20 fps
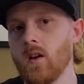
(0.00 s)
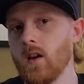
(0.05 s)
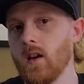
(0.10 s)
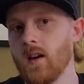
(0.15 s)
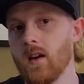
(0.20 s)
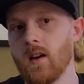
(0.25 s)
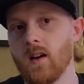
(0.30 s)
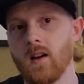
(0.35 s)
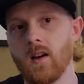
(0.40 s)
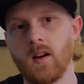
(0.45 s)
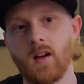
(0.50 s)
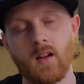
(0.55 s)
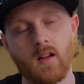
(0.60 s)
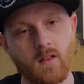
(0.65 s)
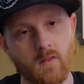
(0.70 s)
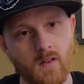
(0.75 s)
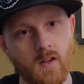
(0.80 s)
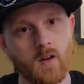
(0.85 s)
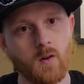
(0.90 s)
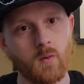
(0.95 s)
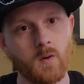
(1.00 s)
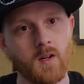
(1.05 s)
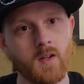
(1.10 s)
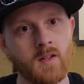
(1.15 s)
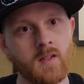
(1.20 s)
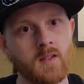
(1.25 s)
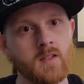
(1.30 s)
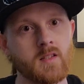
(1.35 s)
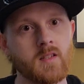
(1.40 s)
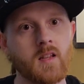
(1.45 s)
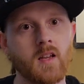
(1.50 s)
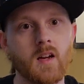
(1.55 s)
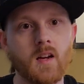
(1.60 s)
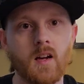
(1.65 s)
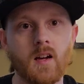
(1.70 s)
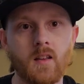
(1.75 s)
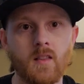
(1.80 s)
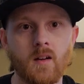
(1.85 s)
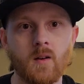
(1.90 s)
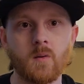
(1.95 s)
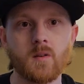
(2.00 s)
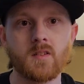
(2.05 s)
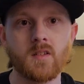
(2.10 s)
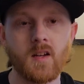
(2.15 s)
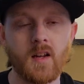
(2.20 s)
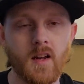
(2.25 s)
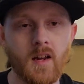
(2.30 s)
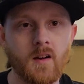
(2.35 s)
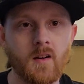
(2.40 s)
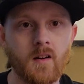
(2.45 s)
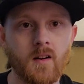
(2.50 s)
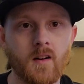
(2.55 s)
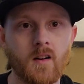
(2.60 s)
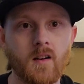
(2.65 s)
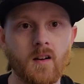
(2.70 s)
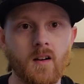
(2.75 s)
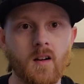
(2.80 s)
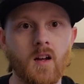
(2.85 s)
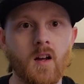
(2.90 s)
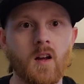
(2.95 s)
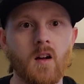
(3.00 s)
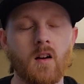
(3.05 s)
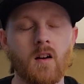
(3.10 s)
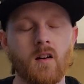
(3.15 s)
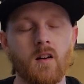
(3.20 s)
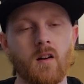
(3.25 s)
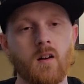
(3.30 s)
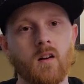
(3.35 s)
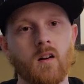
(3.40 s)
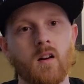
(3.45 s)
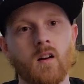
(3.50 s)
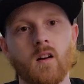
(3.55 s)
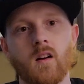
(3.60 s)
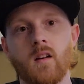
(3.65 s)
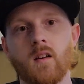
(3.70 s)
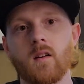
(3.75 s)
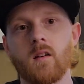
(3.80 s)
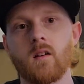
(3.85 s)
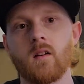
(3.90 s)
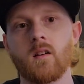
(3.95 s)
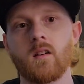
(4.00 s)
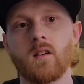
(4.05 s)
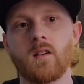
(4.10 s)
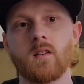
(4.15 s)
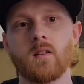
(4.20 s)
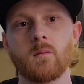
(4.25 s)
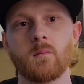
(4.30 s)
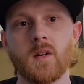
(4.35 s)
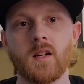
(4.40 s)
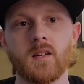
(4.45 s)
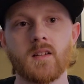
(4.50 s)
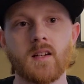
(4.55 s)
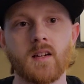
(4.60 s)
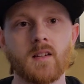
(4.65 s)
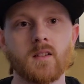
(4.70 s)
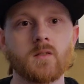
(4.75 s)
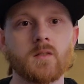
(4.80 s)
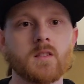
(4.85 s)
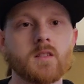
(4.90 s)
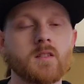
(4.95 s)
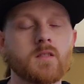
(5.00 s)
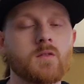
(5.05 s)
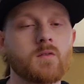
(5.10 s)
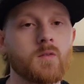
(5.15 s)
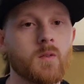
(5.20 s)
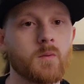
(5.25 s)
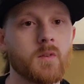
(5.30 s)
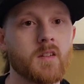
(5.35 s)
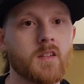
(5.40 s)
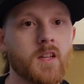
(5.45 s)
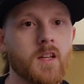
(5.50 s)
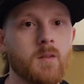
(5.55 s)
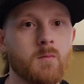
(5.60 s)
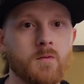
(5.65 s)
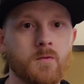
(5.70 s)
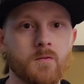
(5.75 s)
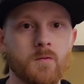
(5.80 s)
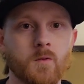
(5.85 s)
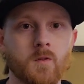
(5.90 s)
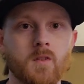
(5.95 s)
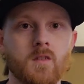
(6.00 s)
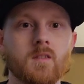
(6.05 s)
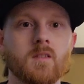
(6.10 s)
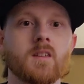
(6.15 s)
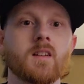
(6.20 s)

there was an error on my deck list from the day before.